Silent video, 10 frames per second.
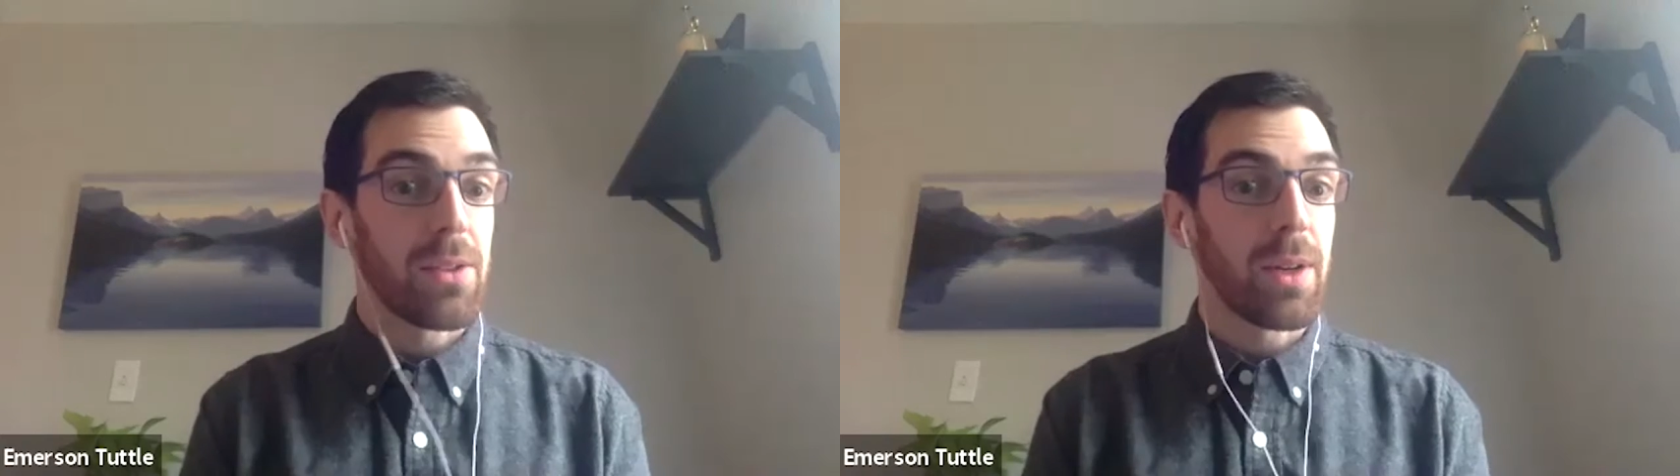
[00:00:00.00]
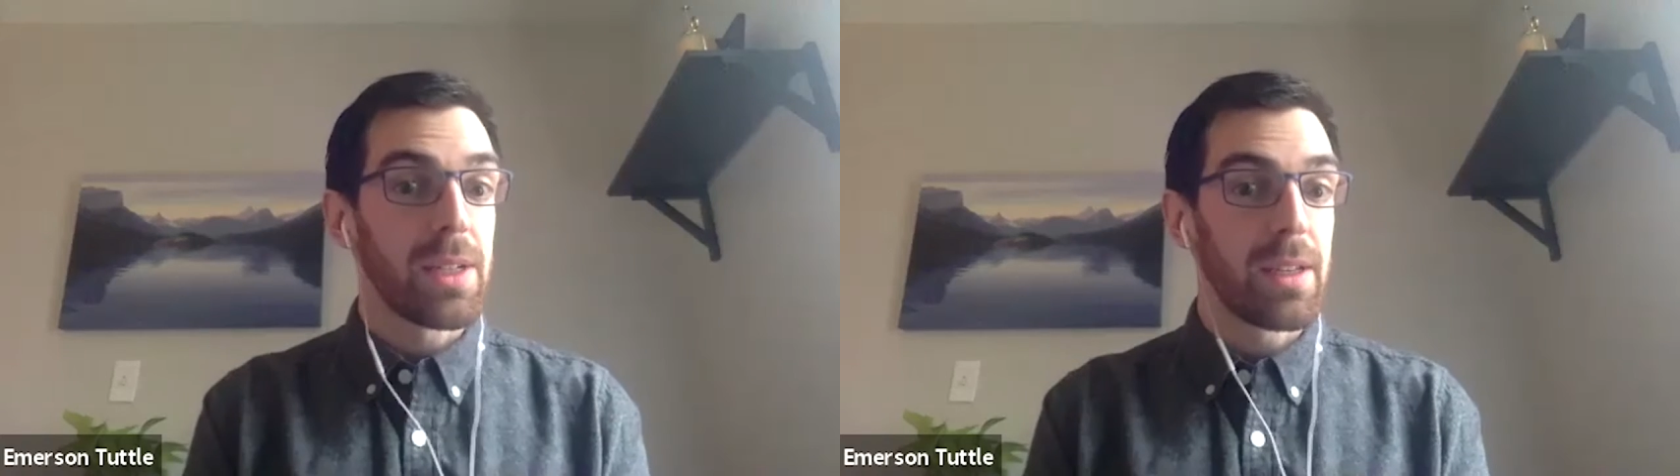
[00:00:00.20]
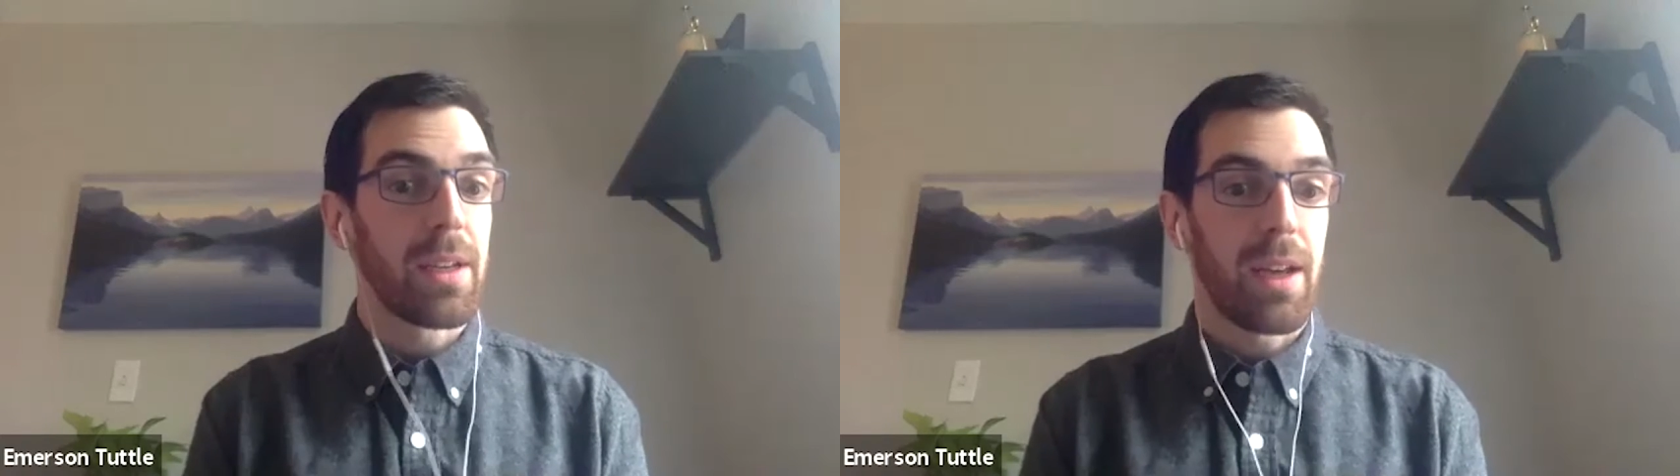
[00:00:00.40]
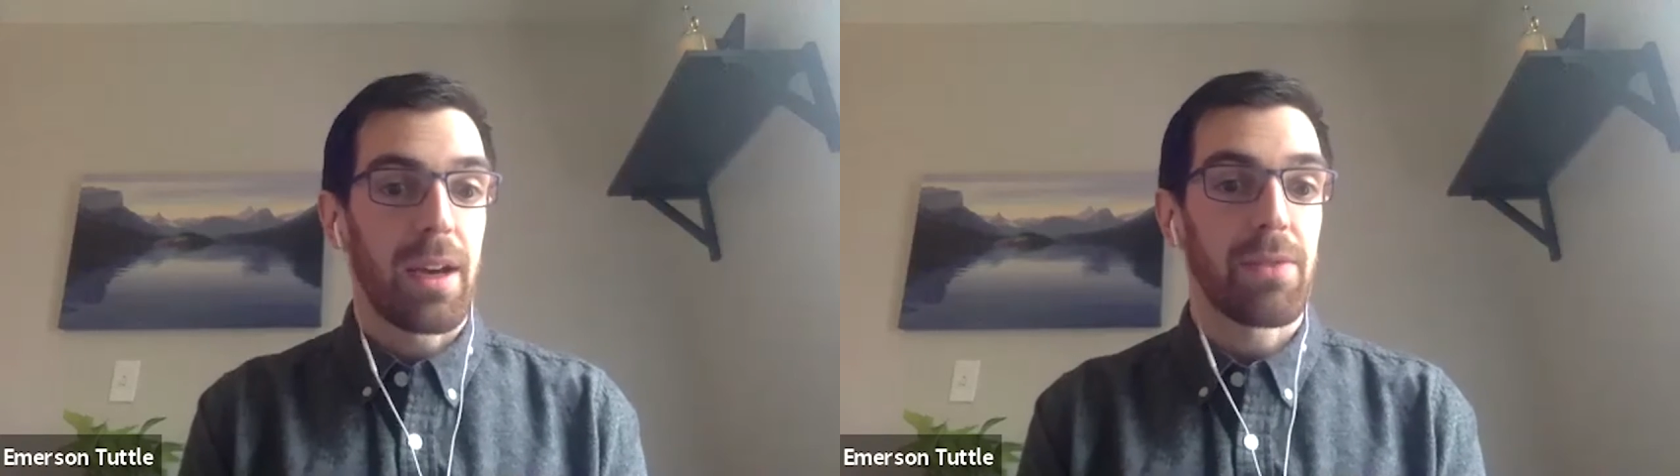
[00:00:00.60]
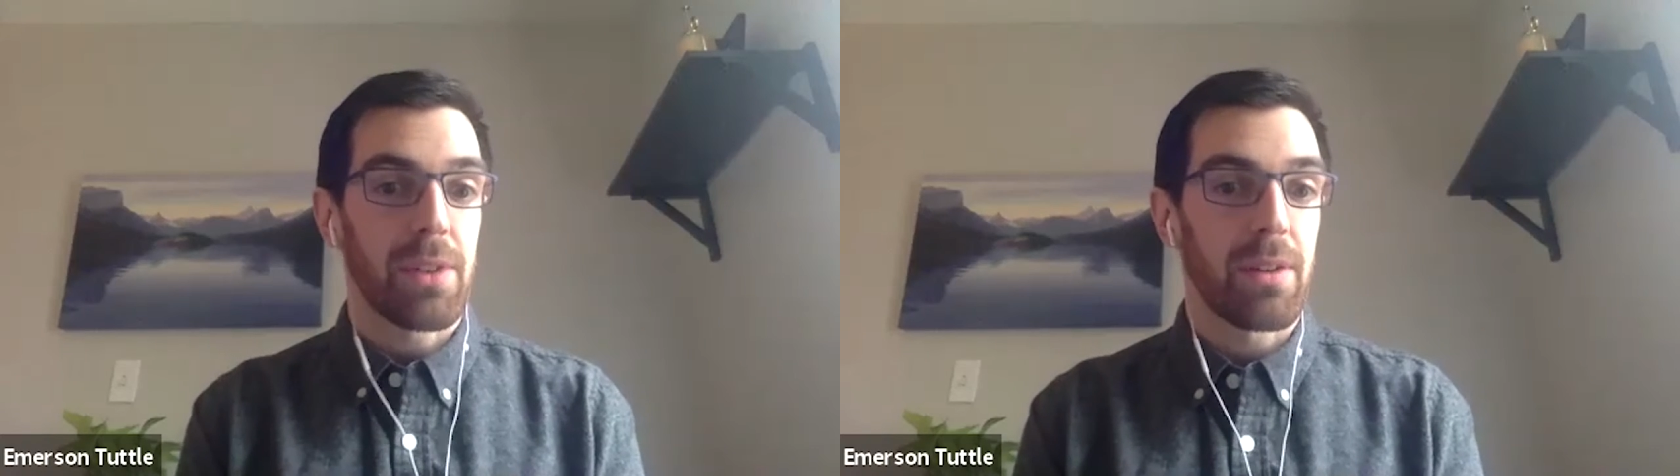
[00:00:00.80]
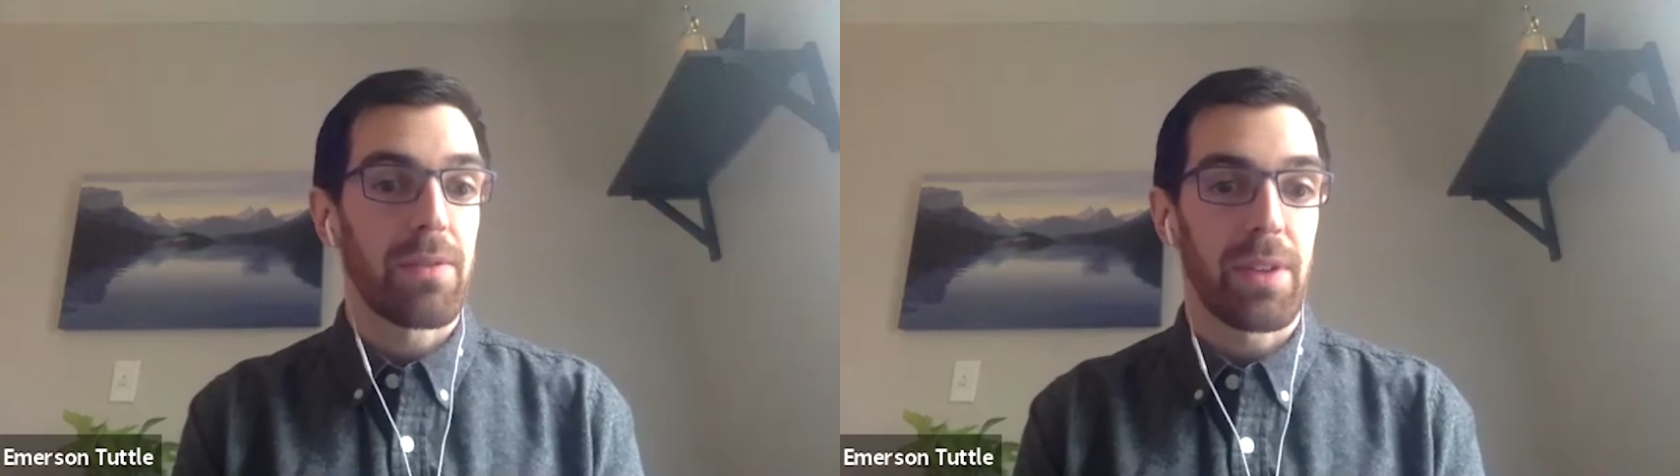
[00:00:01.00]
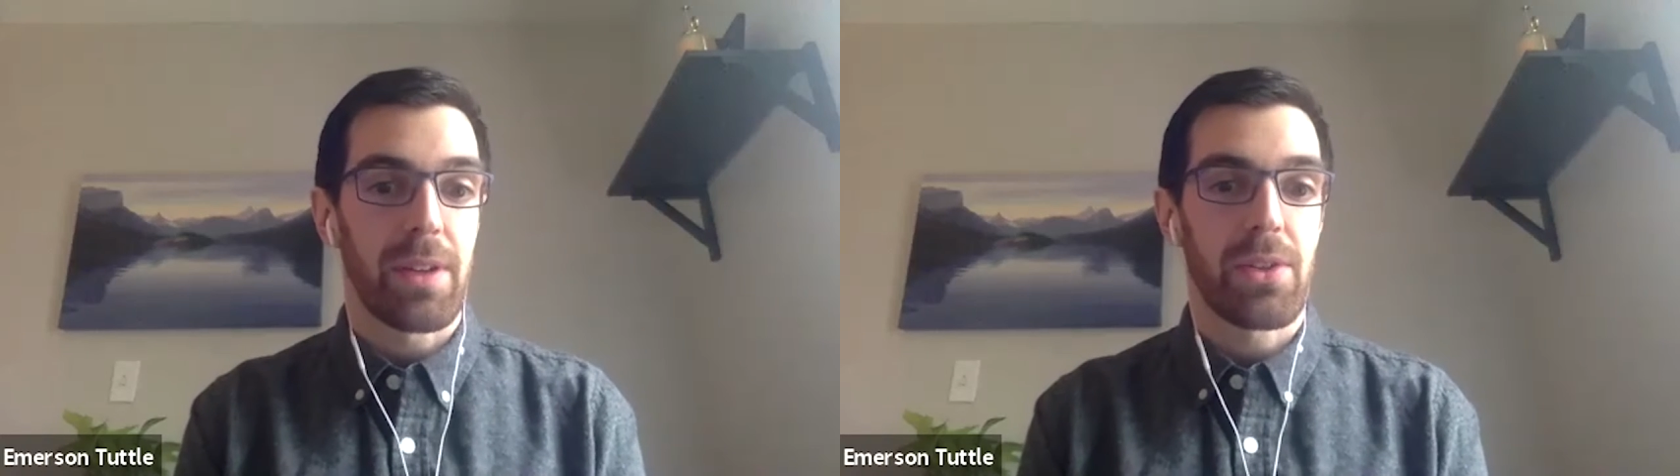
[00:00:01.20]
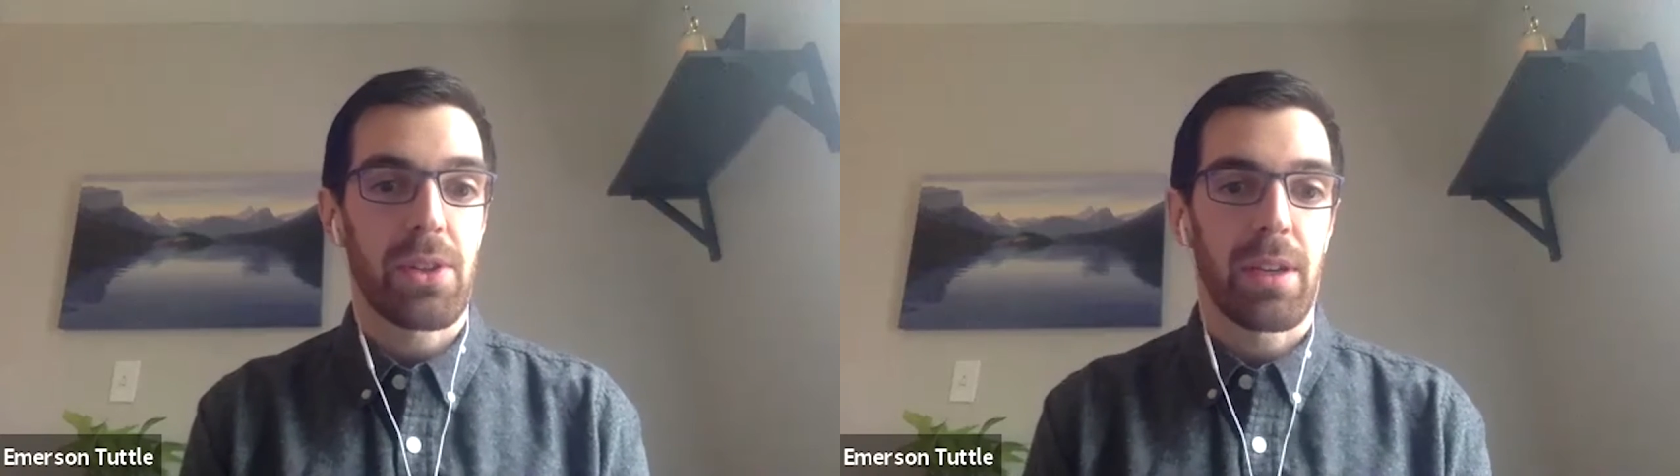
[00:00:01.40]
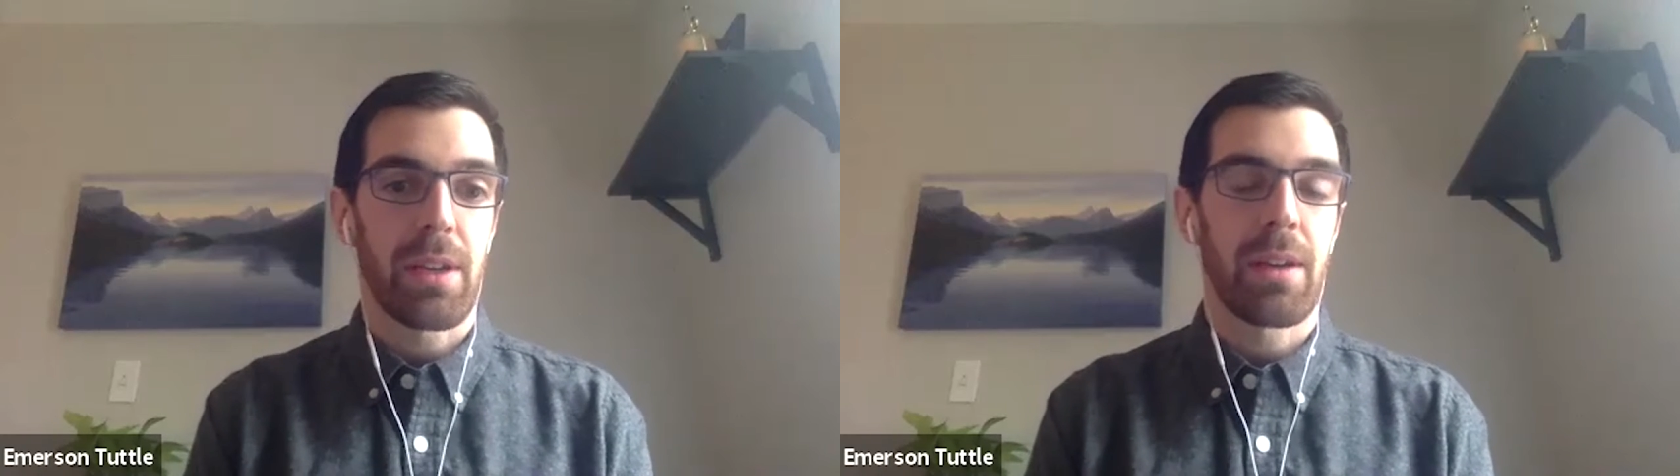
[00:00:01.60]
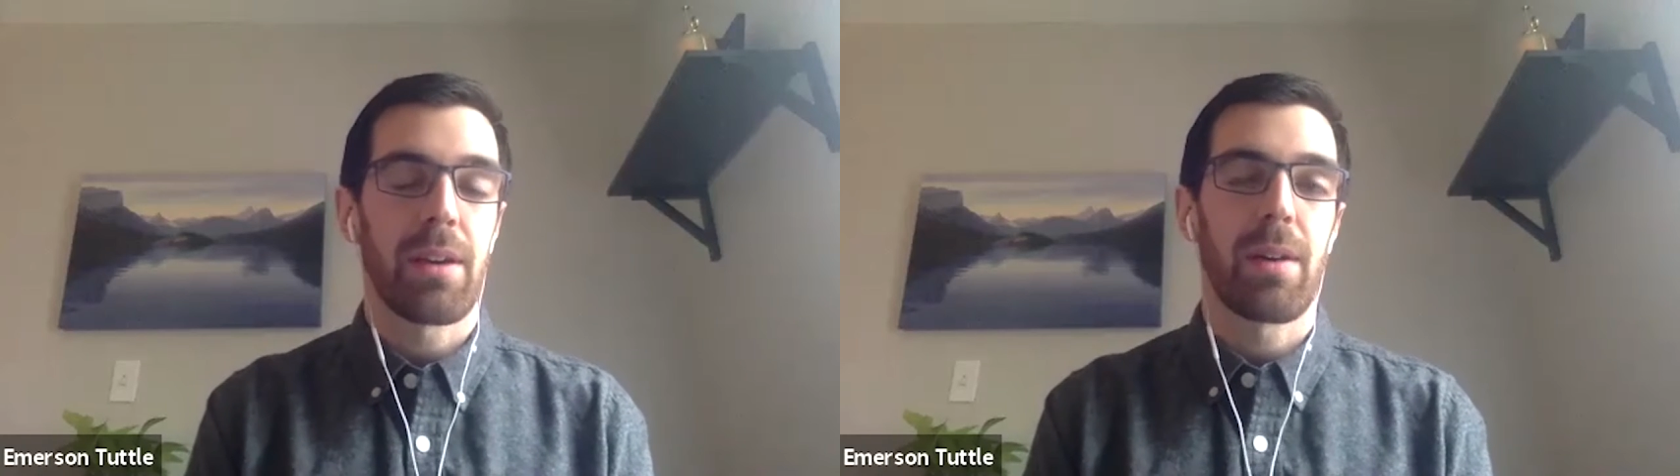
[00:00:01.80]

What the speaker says: so I did after finishing